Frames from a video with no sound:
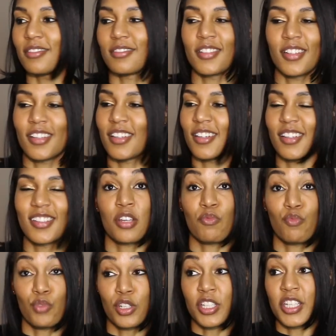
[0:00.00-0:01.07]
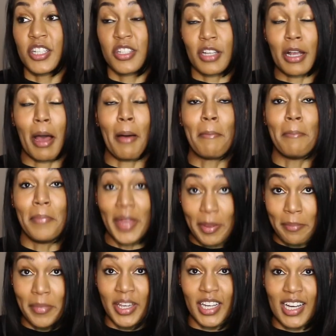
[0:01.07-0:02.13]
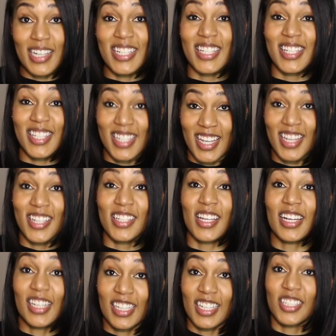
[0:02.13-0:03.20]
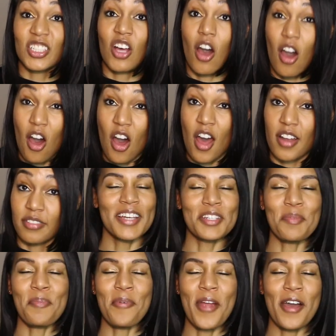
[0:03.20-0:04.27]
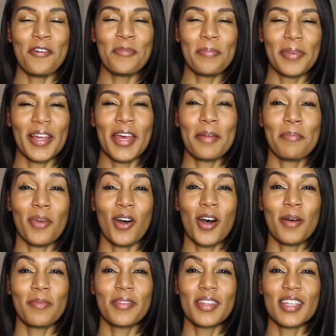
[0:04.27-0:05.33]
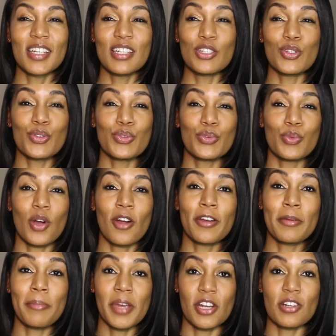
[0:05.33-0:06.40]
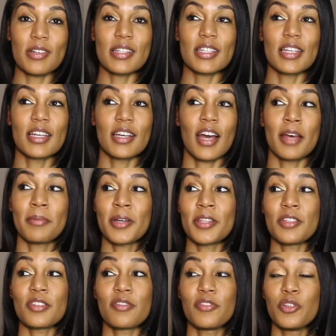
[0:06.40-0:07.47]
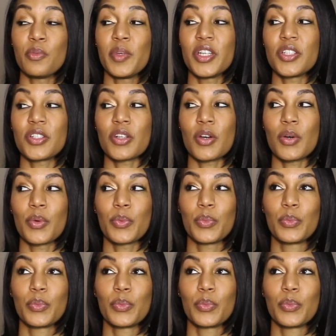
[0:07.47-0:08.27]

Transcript: It really is a commitment because it stays clicked on. As a proud plant mom, these two are embarrassing. I bought this a few weeks ago.